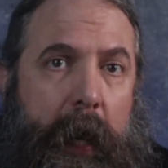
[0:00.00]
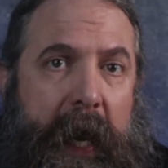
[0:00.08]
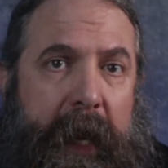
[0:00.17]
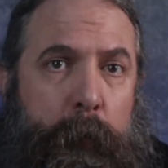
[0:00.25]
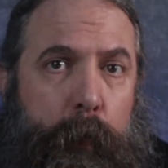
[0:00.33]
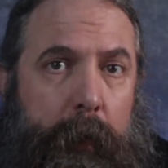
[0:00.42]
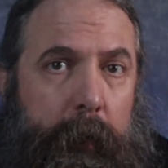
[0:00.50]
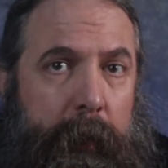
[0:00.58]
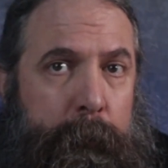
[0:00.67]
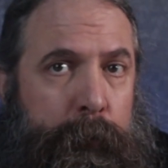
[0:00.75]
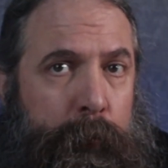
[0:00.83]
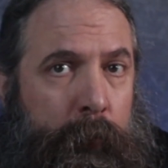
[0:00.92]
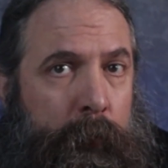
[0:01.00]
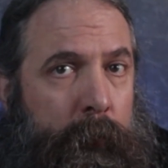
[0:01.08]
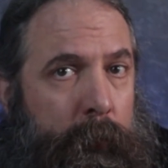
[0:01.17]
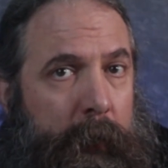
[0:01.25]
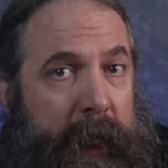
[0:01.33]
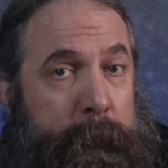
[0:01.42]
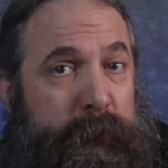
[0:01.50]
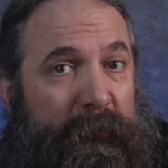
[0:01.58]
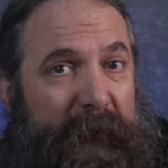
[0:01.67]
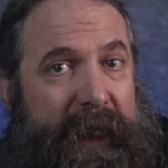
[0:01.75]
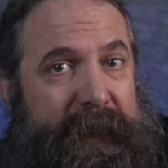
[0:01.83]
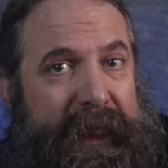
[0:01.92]
I will
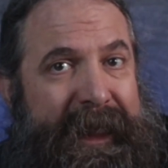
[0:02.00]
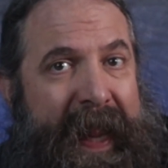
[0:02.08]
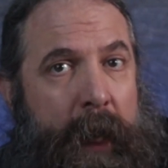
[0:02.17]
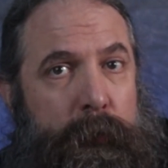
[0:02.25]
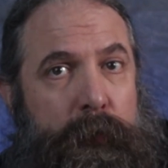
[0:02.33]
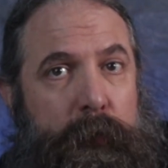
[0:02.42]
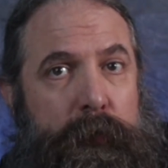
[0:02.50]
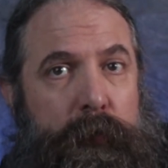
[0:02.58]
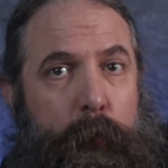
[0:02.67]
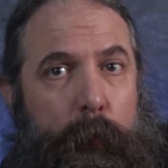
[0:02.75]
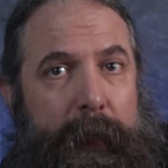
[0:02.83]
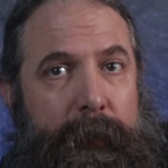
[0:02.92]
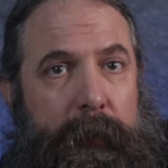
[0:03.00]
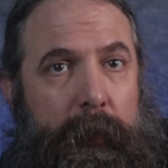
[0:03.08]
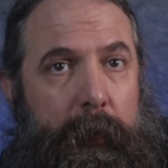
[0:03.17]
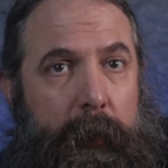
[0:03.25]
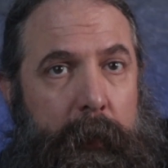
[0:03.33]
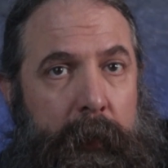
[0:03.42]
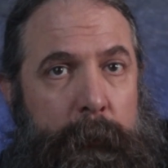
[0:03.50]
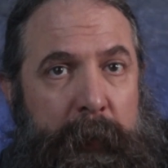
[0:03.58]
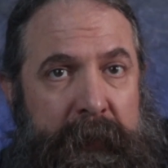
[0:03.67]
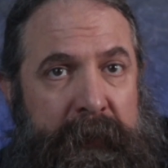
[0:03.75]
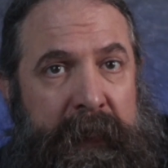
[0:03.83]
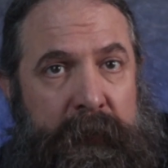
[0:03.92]
improvise encounters with
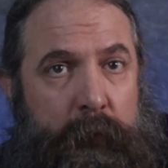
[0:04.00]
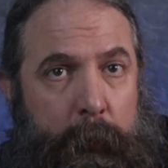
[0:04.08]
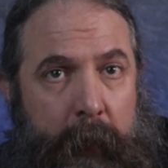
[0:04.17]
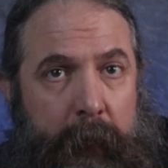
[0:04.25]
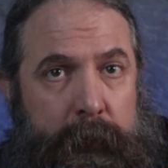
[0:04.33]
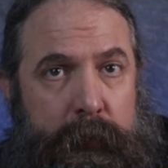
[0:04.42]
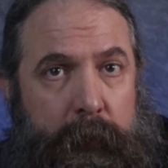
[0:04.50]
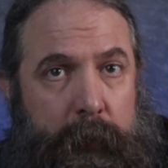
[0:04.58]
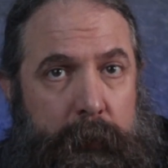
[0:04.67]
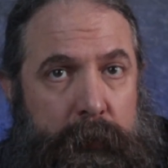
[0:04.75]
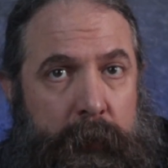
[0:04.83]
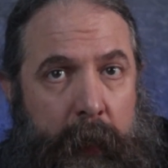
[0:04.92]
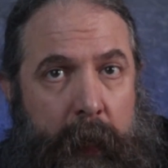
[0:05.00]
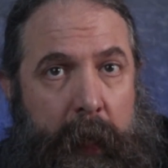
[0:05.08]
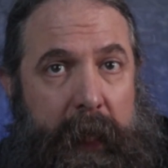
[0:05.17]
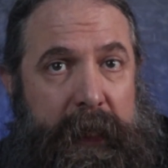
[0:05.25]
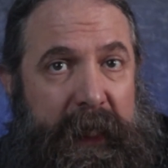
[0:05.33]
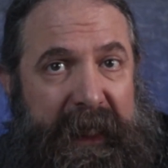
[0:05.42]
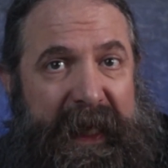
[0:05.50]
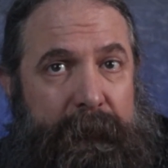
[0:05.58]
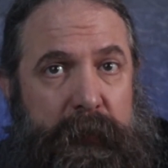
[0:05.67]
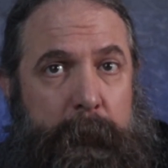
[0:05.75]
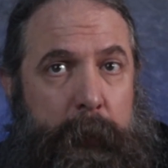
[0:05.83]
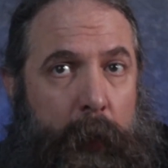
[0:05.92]
NPCs or monsters and then
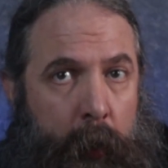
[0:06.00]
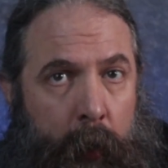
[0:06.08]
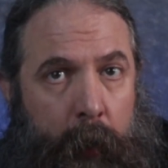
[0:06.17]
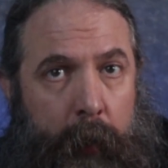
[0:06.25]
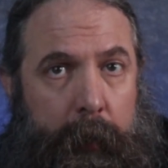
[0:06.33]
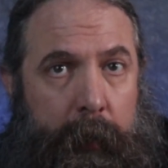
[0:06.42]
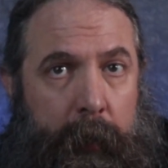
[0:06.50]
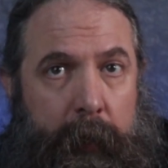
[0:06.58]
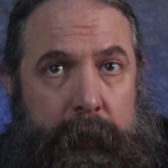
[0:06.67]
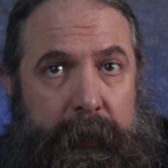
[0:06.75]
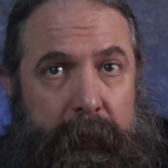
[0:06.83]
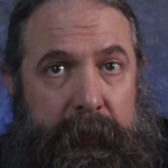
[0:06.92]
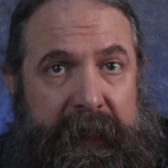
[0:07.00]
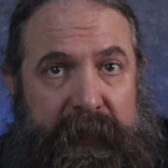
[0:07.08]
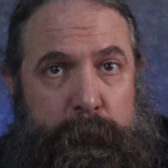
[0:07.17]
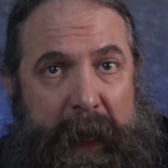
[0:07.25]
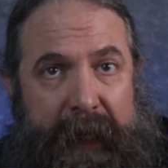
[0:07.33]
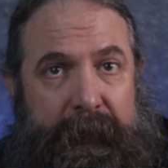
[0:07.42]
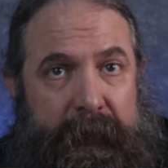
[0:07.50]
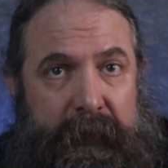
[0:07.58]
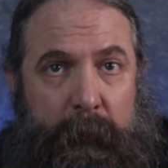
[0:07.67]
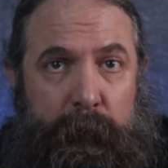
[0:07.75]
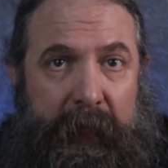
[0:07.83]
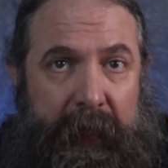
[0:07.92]
give them a hook that leads back to
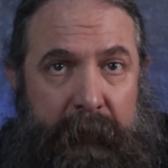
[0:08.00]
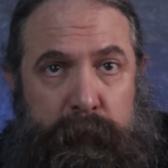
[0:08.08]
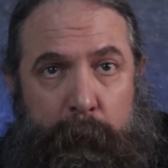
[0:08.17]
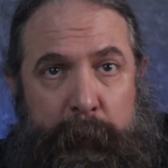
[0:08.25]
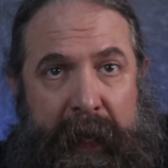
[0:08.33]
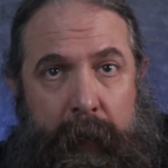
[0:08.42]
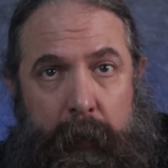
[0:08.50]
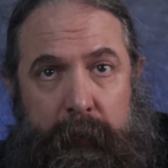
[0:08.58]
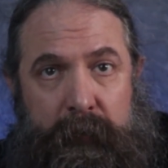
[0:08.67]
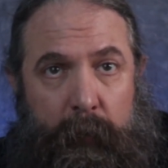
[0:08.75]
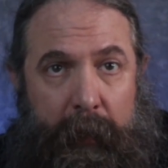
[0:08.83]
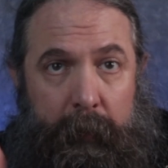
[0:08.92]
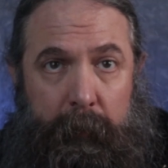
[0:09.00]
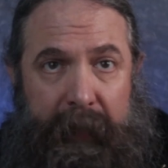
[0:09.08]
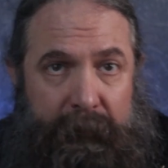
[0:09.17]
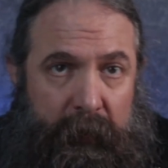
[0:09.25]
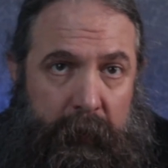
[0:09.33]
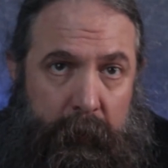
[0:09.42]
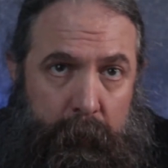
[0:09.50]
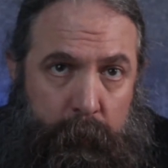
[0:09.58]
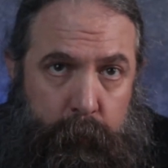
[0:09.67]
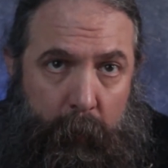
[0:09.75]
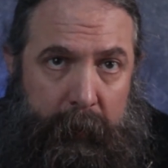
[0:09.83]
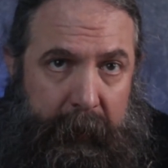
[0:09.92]
something I prepared. So I only have to do
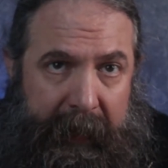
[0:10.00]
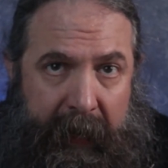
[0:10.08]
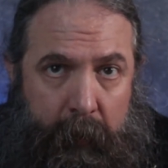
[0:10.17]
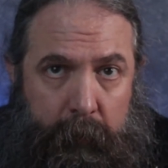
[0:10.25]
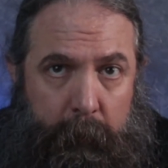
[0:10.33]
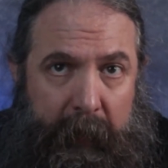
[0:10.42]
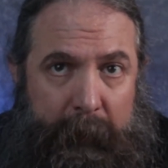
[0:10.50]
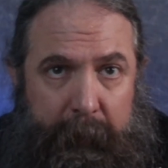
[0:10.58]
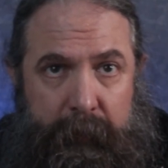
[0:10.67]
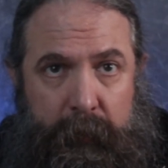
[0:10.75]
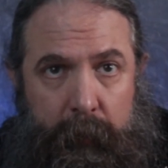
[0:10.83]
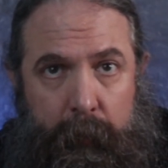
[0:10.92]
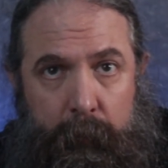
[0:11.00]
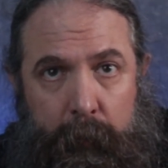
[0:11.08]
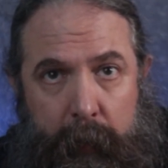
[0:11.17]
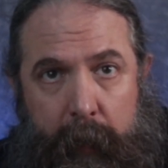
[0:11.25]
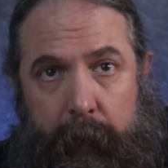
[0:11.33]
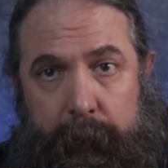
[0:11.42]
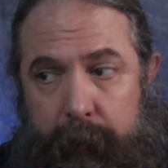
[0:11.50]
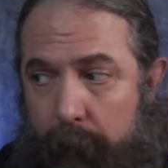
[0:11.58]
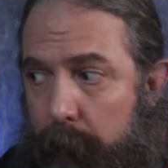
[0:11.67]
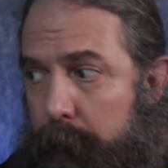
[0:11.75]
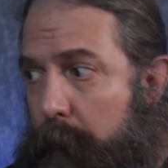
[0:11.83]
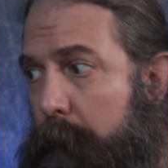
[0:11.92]
one encounter, maybe two, and then,
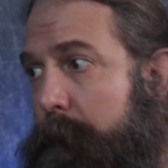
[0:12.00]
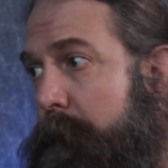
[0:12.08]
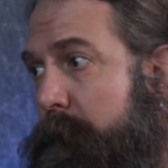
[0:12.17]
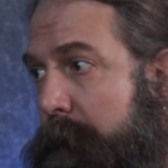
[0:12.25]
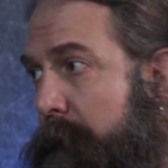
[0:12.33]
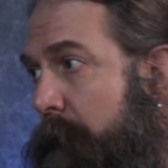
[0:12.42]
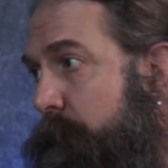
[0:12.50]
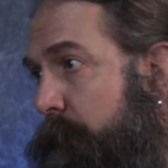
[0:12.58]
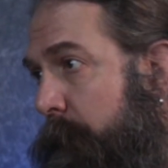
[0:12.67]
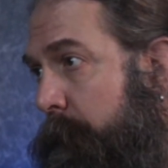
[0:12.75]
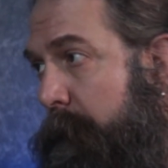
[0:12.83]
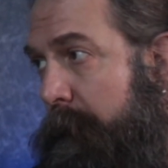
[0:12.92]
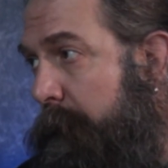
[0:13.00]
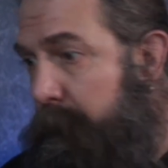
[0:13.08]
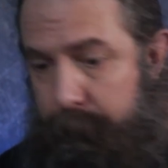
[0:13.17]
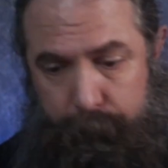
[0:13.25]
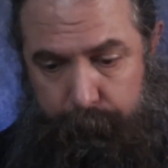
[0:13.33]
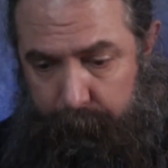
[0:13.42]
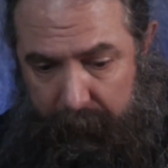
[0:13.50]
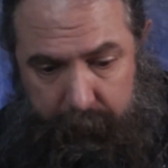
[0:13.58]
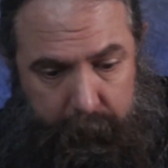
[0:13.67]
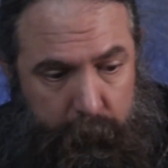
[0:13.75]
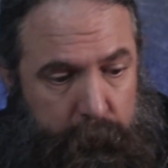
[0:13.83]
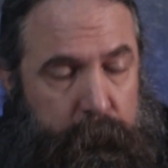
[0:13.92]
oh look, there's a dungeon that I've got
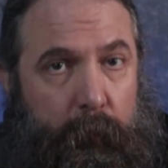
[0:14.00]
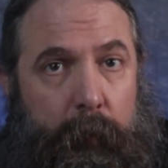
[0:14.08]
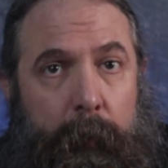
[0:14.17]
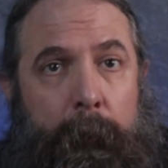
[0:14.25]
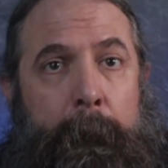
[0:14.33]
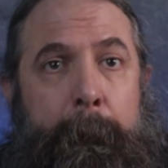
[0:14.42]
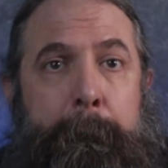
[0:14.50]
notes for.